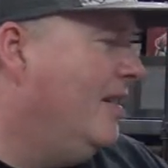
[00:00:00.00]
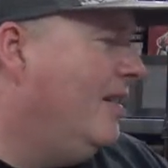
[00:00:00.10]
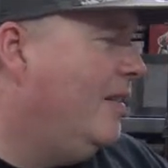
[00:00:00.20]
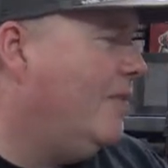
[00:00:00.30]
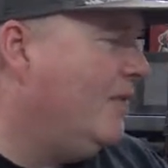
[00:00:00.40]

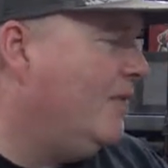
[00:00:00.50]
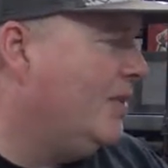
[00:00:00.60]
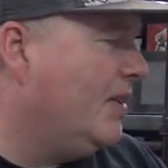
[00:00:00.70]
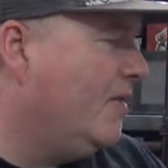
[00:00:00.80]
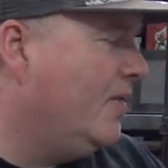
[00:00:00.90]
And I'm a bit of a
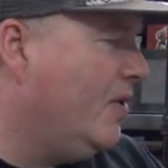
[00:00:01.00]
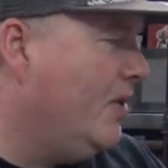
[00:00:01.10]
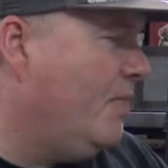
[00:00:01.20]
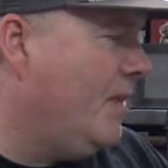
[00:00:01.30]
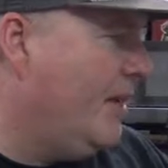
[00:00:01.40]
sucker for
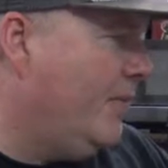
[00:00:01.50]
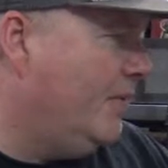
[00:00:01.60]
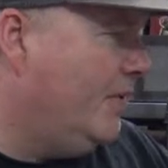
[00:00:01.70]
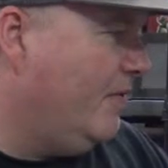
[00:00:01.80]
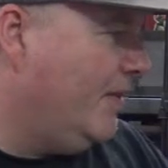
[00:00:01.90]
Konami
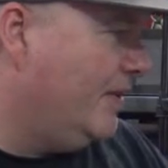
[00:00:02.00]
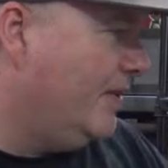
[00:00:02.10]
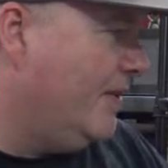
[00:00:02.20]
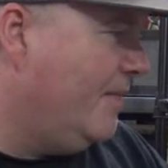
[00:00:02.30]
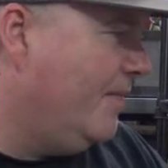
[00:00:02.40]
games, so when I
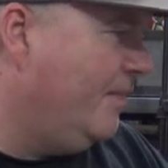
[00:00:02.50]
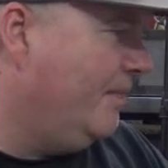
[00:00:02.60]
see them.